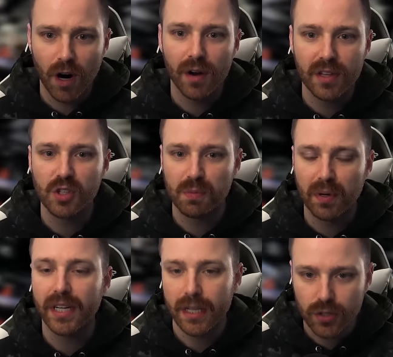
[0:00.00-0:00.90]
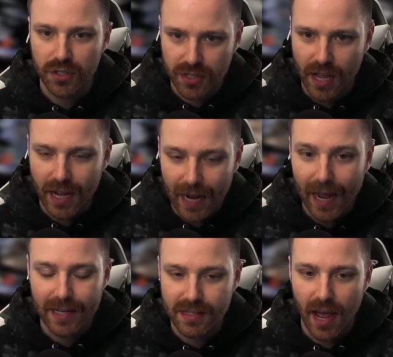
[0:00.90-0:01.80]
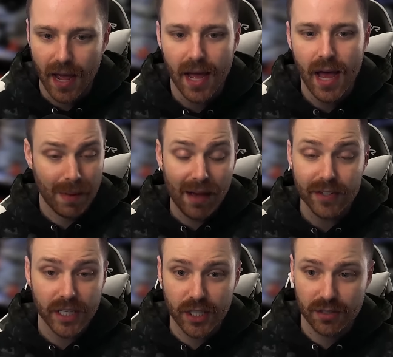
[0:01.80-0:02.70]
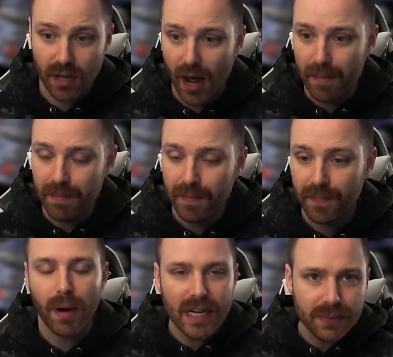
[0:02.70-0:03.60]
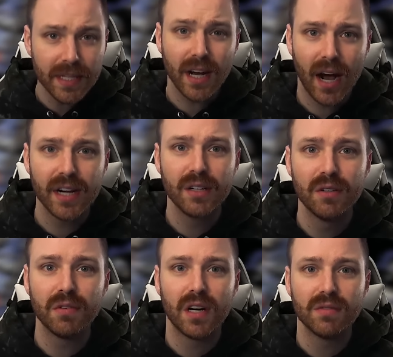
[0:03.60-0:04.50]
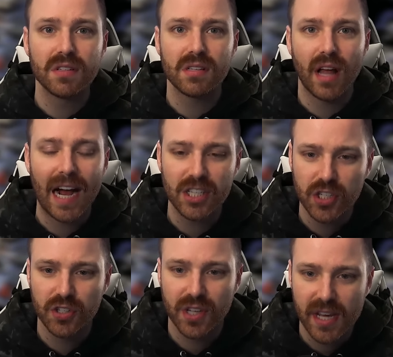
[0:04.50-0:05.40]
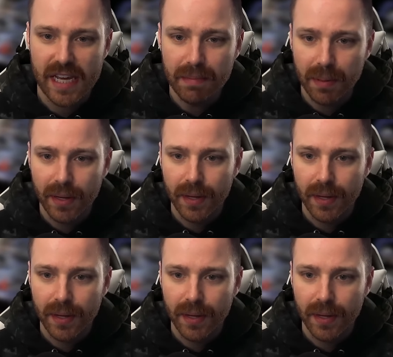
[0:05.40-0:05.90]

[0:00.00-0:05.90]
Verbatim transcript: far, this is pretty interesting, I gotta say. I'm having a good time. Reminds me kind of Slasher's Keep.